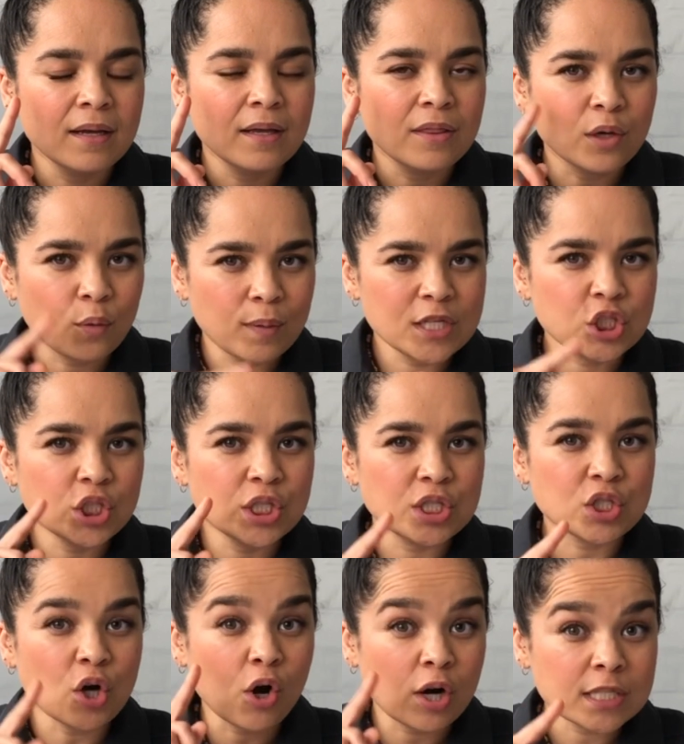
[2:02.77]
the question
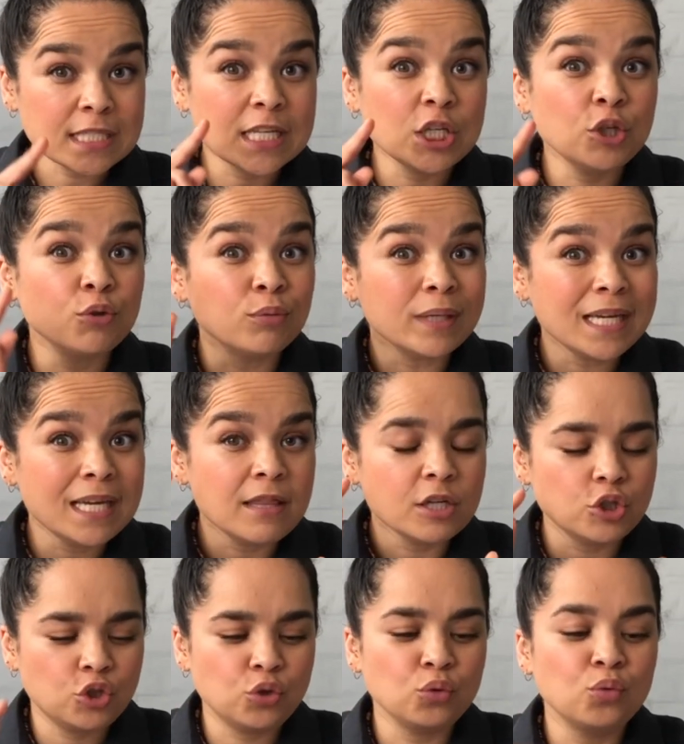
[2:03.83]
is asking you
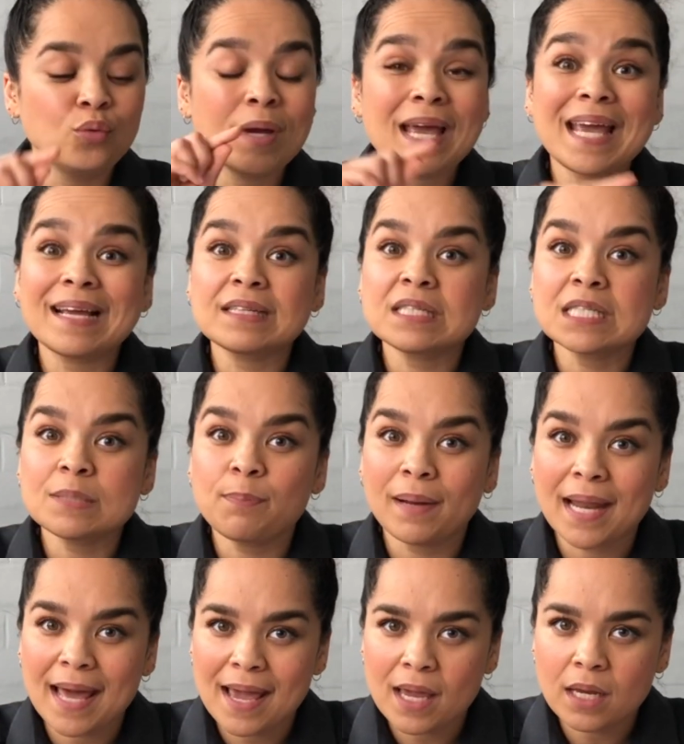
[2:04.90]
either to
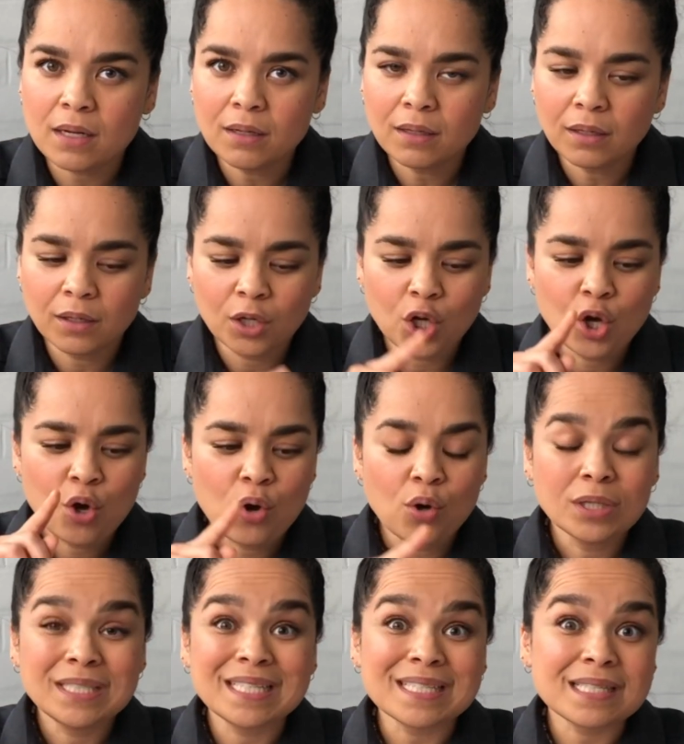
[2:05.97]
explain,
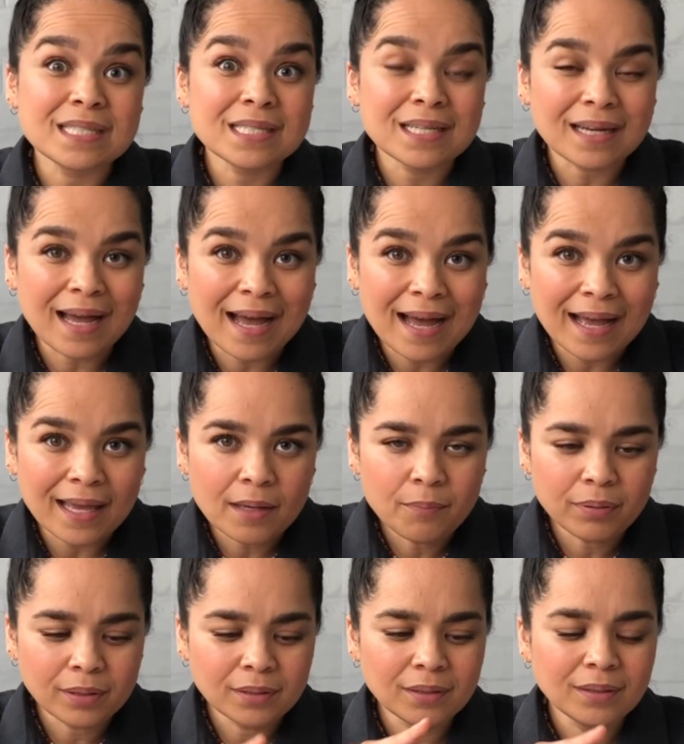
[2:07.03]
describe,
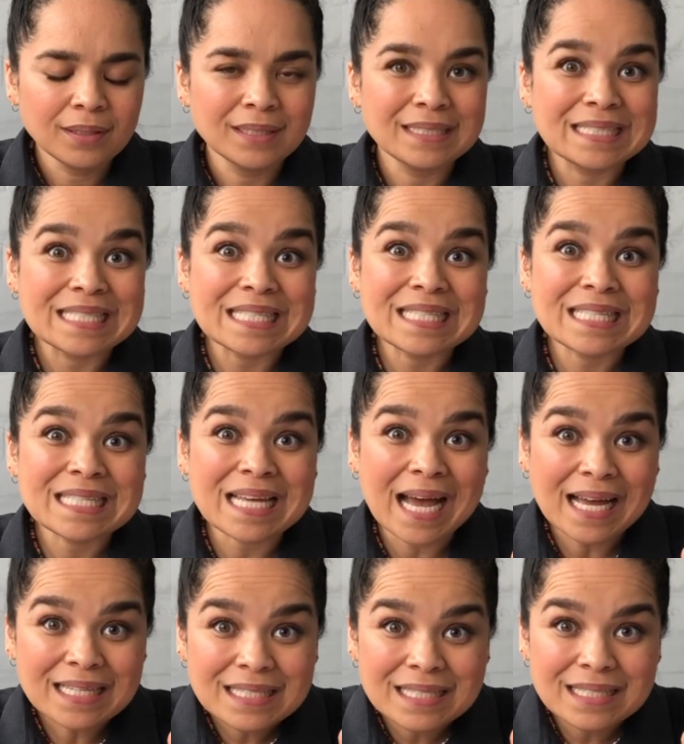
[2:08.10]

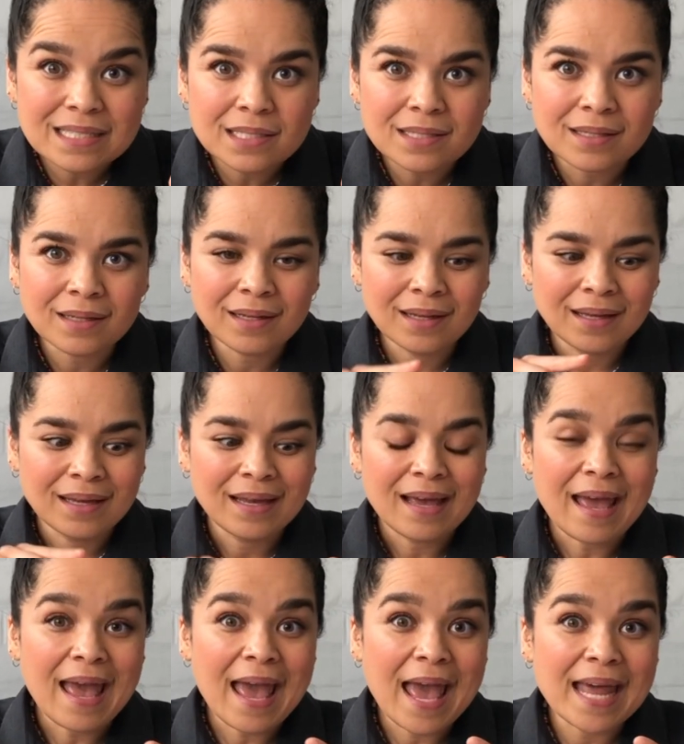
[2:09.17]
discuss,
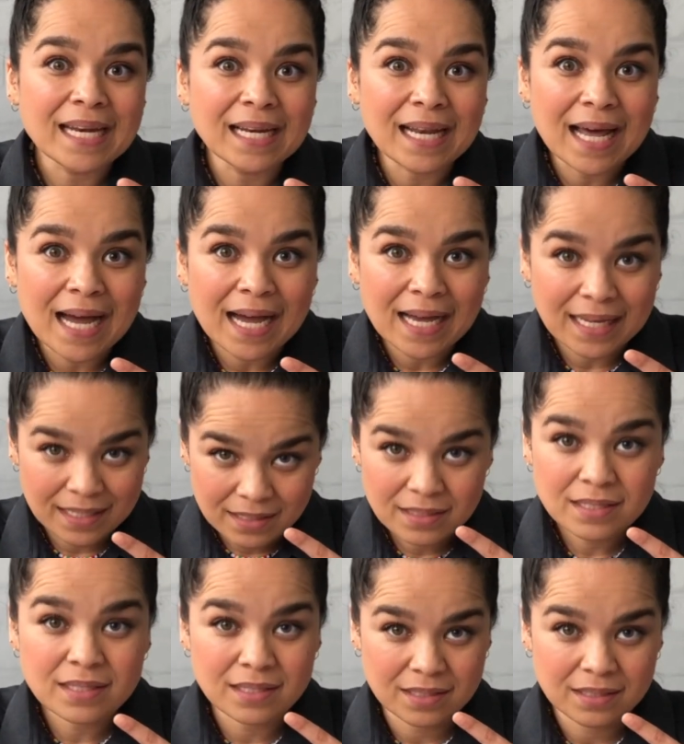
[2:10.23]

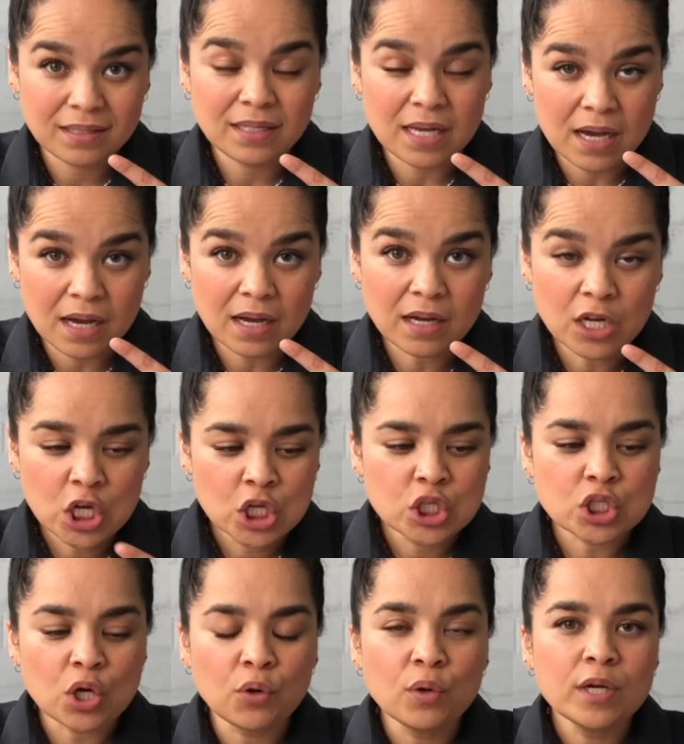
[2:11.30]
analyze, yeah?
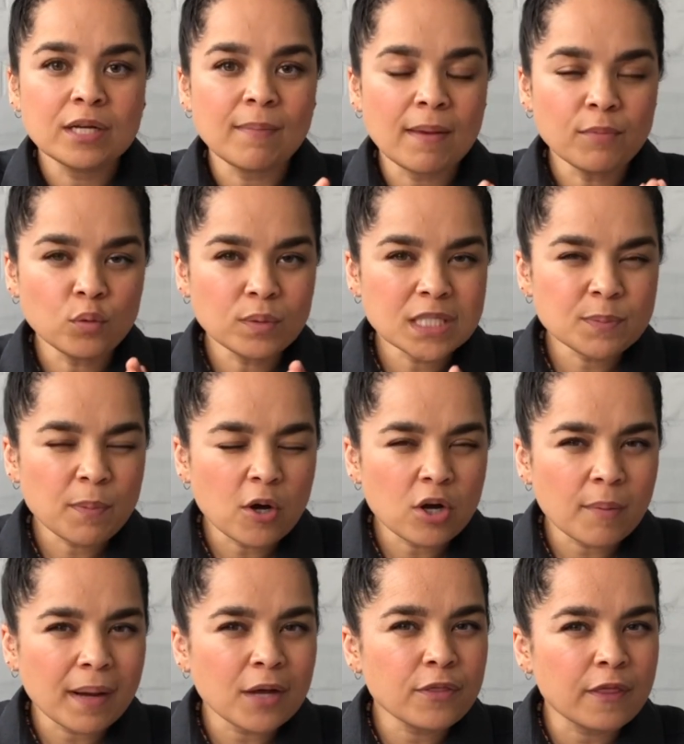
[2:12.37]
So remember we spoke
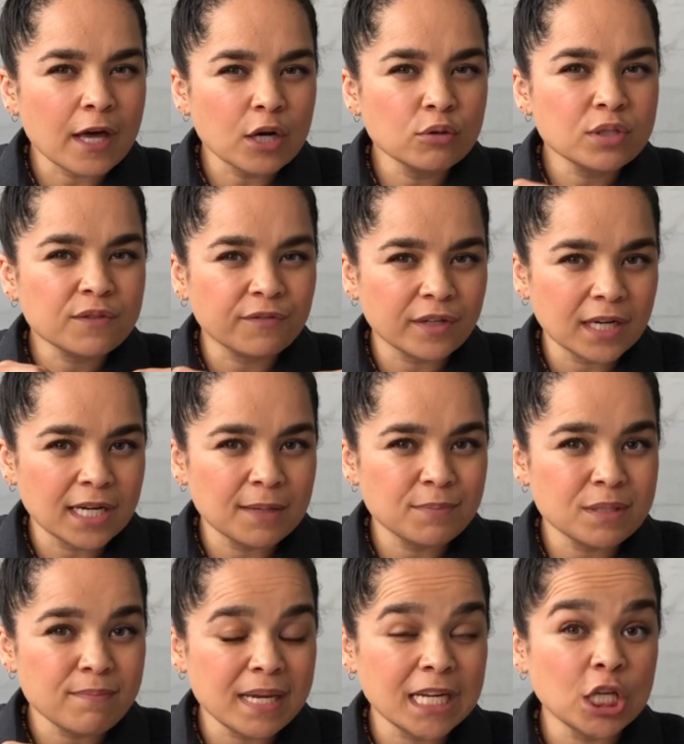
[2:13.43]
about those
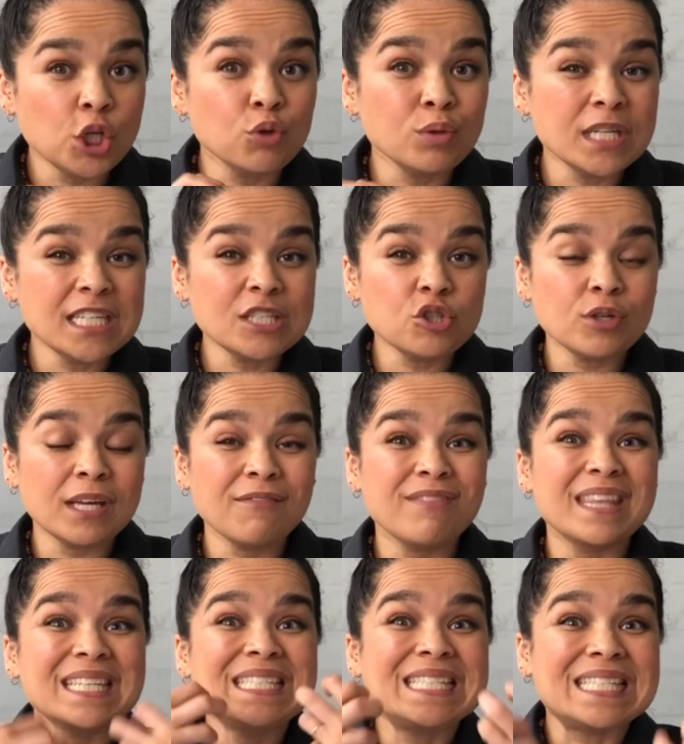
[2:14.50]
verbs, meaning you need to give
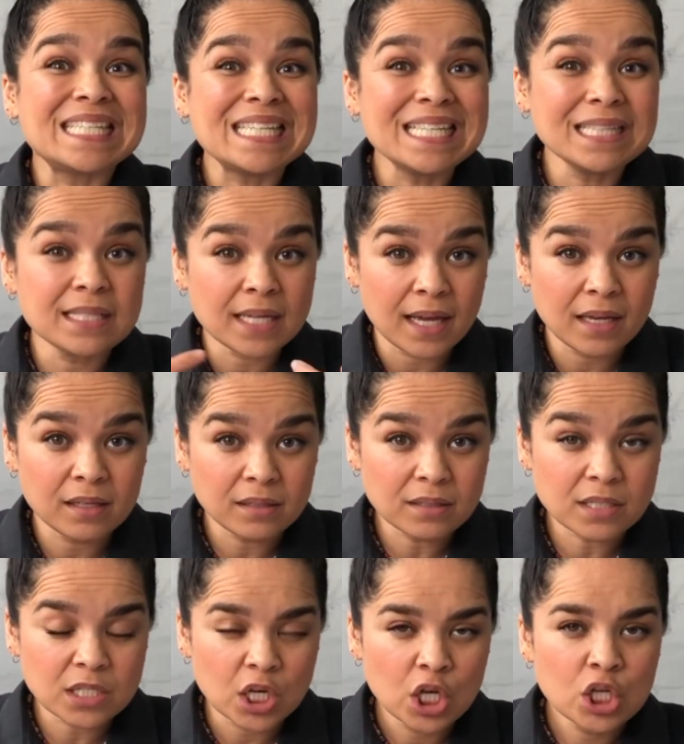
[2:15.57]
the
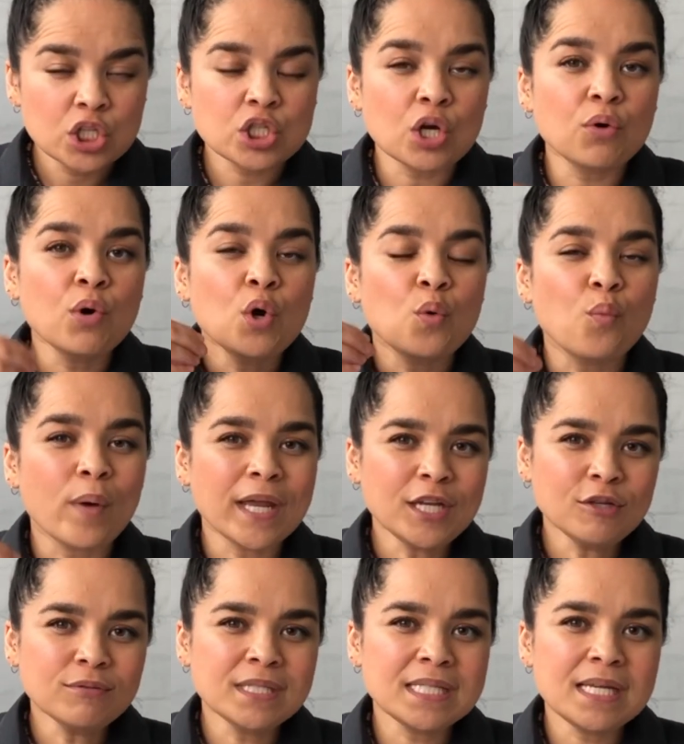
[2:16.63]
details. So when
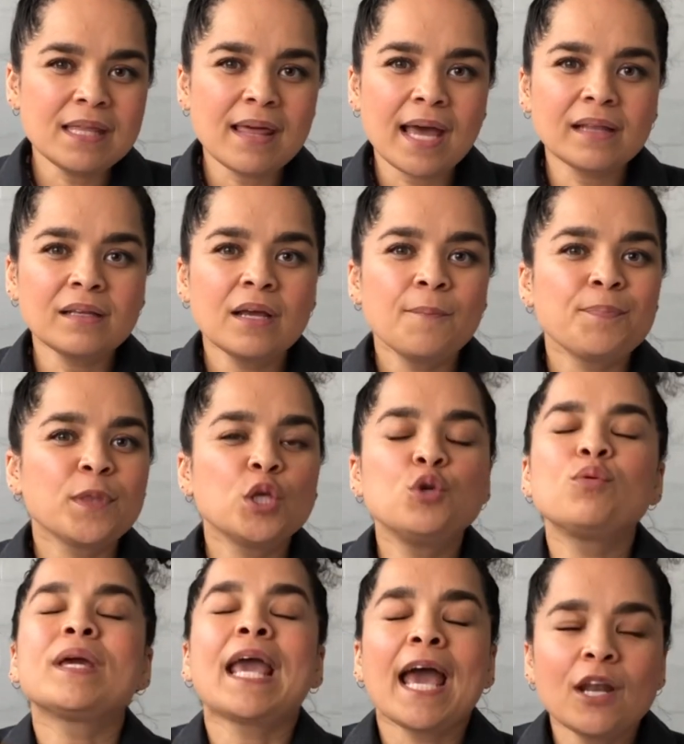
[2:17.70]
you see that,
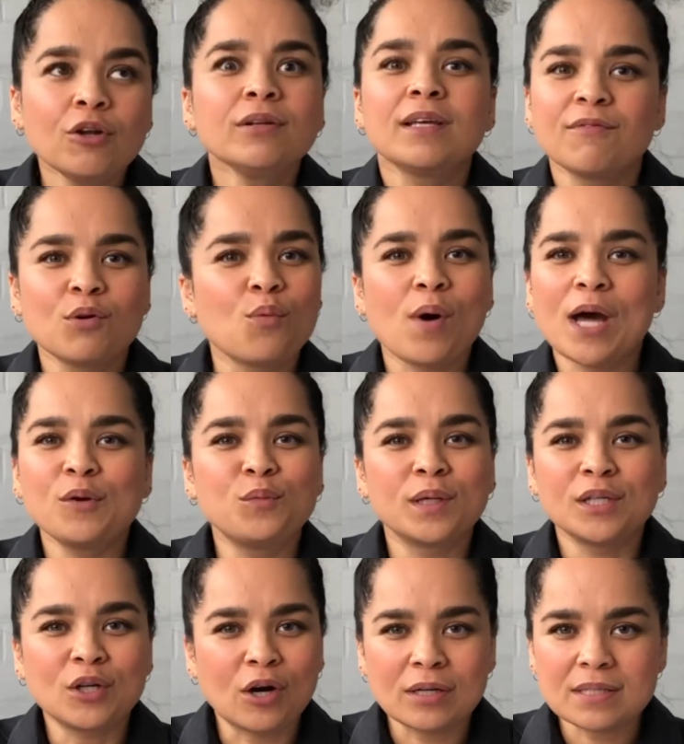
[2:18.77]
you cannot give a
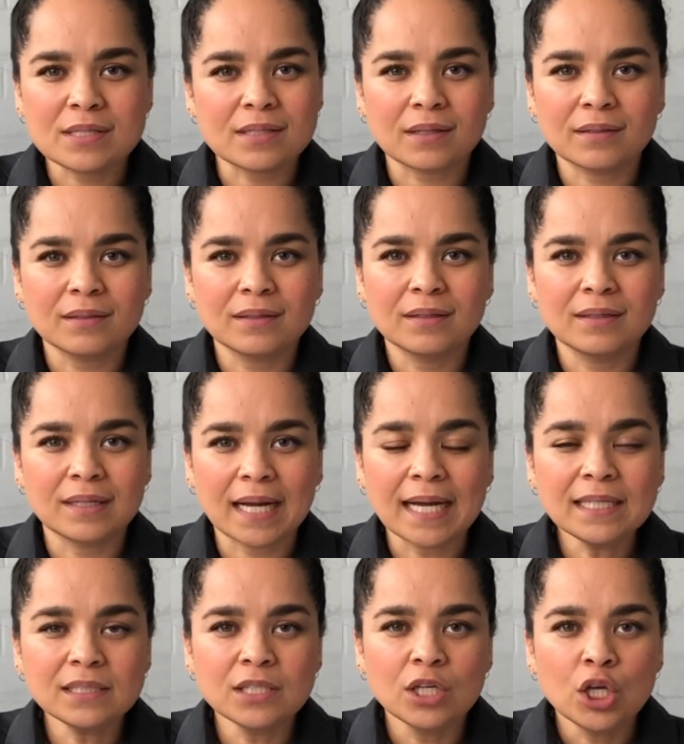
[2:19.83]
one-word answer,
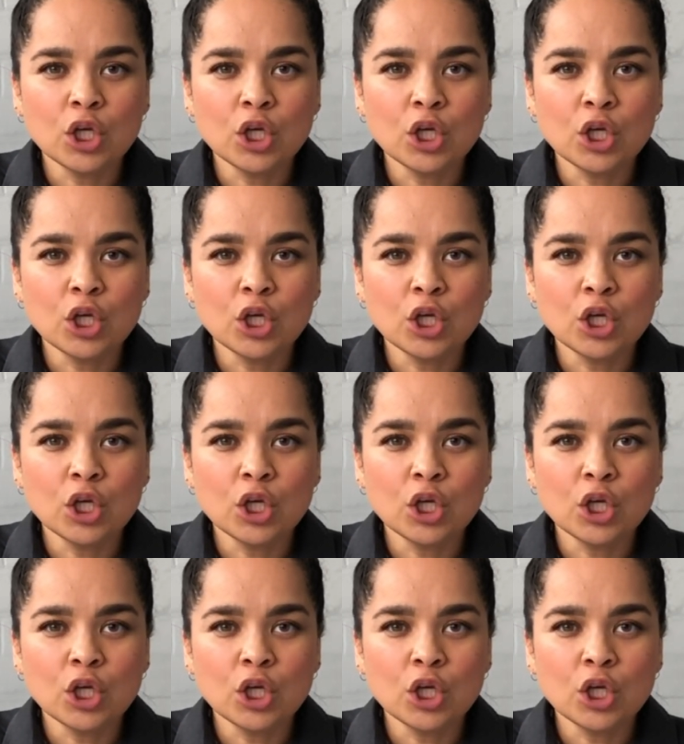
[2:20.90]
right?